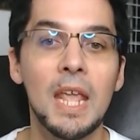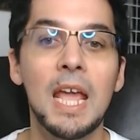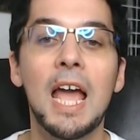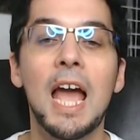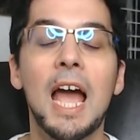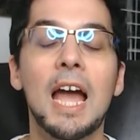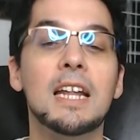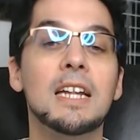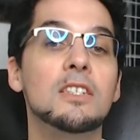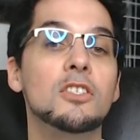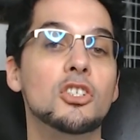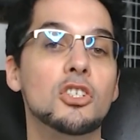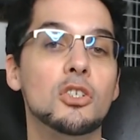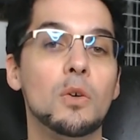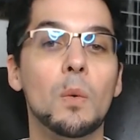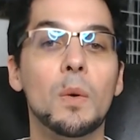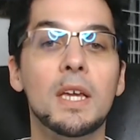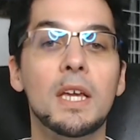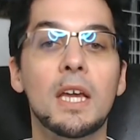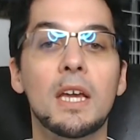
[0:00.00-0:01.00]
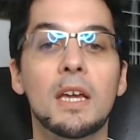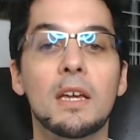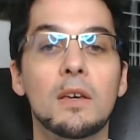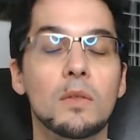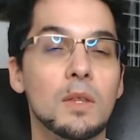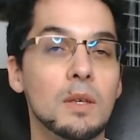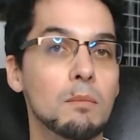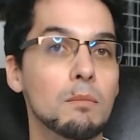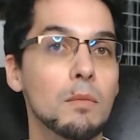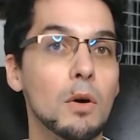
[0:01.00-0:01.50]
and enjoying
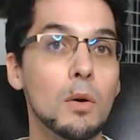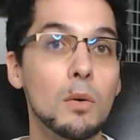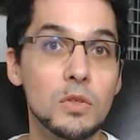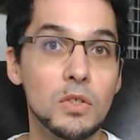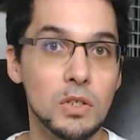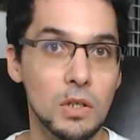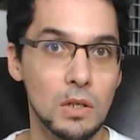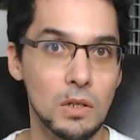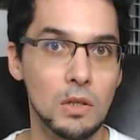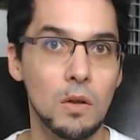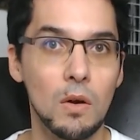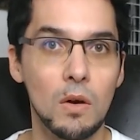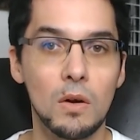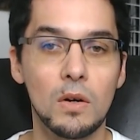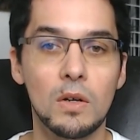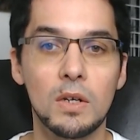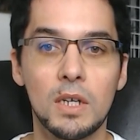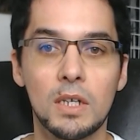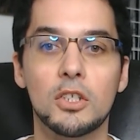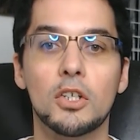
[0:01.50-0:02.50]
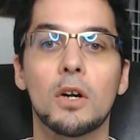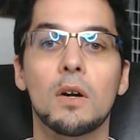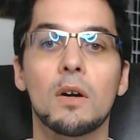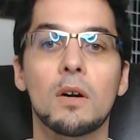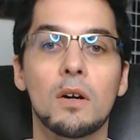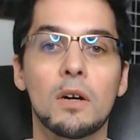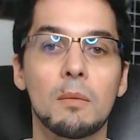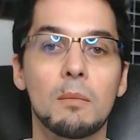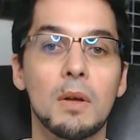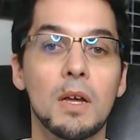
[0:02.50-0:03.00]
the most
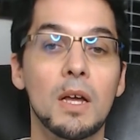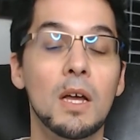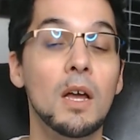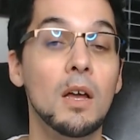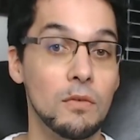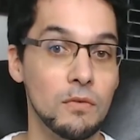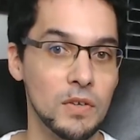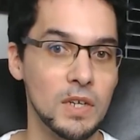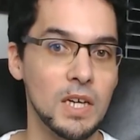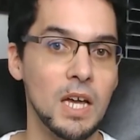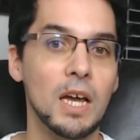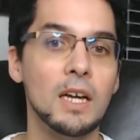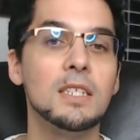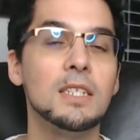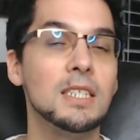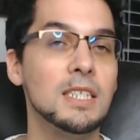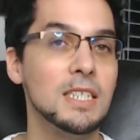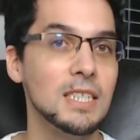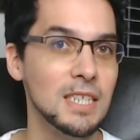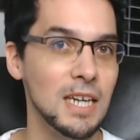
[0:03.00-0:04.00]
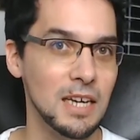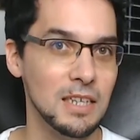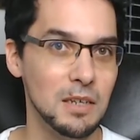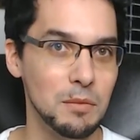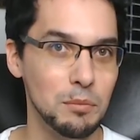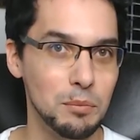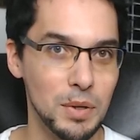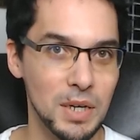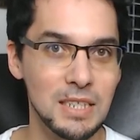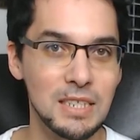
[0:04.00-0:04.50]
long-term fecundity and
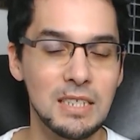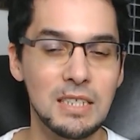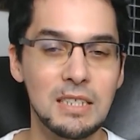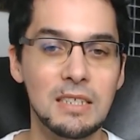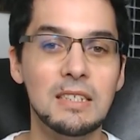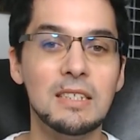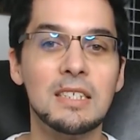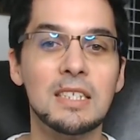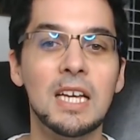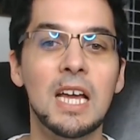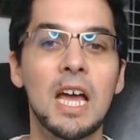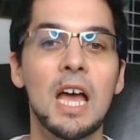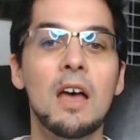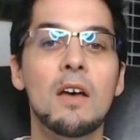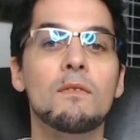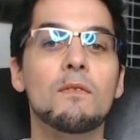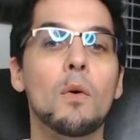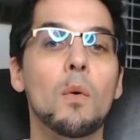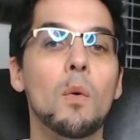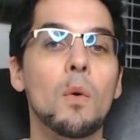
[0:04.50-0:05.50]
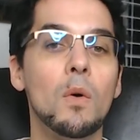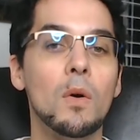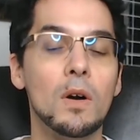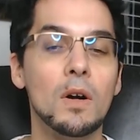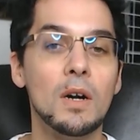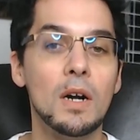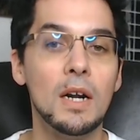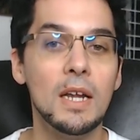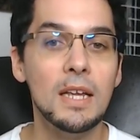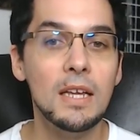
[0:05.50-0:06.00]
abundance
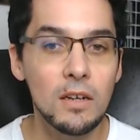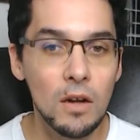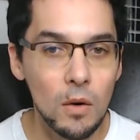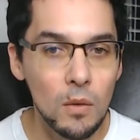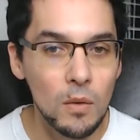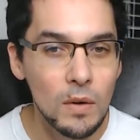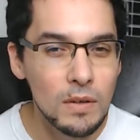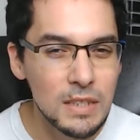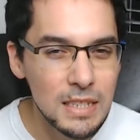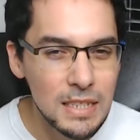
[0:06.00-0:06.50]
for, you know,